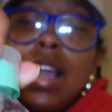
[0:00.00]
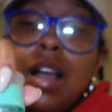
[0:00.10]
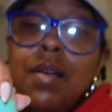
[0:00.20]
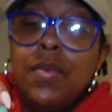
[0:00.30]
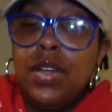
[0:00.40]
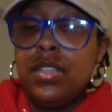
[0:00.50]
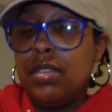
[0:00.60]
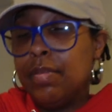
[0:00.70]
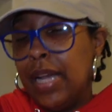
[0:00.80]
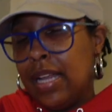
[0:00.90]
I wanted
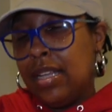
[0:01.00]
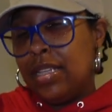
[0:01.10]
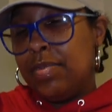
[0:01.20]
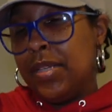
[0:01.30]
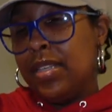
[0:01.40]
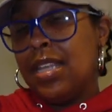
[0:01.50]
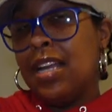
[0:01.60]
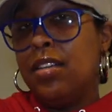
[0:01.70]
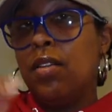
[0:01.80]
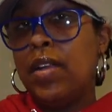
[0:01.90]
to buy this because
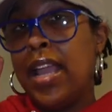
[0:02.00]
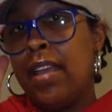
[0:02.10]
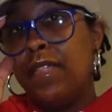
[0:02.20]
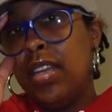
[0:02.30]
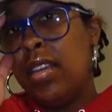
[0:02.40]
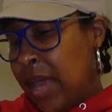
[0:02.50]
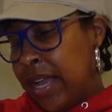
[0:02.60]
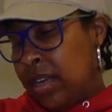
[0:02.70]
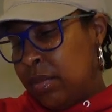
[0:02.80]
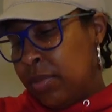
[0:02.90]
I don't have any
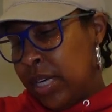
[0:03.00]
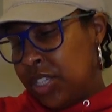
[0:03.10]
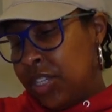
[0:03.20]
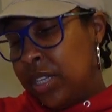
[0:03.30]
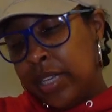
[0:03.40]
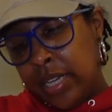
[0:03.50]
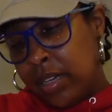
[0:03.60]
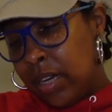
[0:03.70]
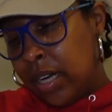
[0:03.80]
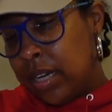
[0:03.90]
makeup brush
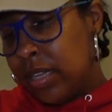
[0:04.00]
cleaner.